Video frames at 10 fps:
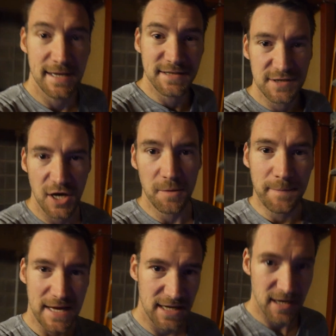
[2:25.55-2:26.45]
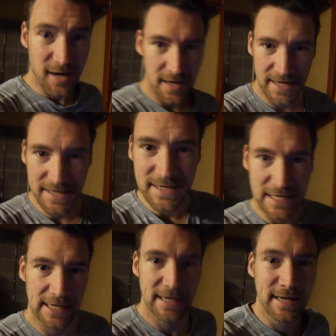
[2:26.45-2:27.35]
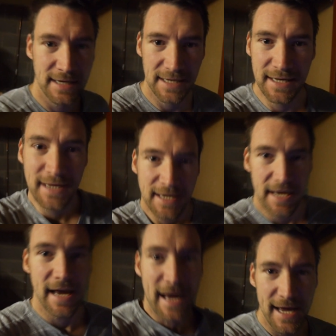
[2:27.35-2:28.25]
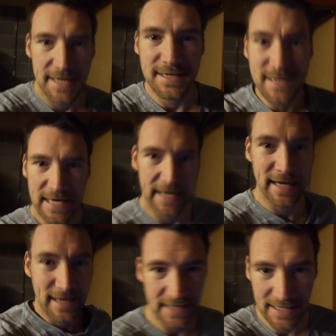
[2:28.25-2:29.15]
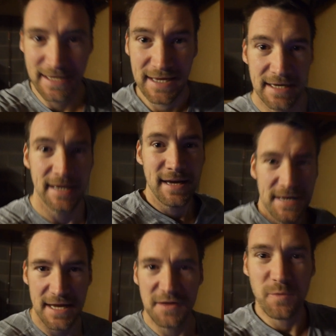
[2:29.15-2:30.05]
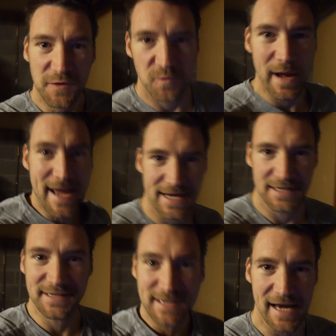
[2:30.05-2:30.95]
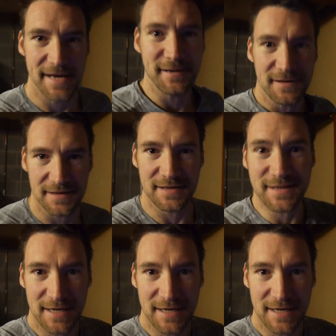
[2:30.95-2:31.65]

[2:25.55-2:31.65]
it's not been kind. And neither were the weighing scales.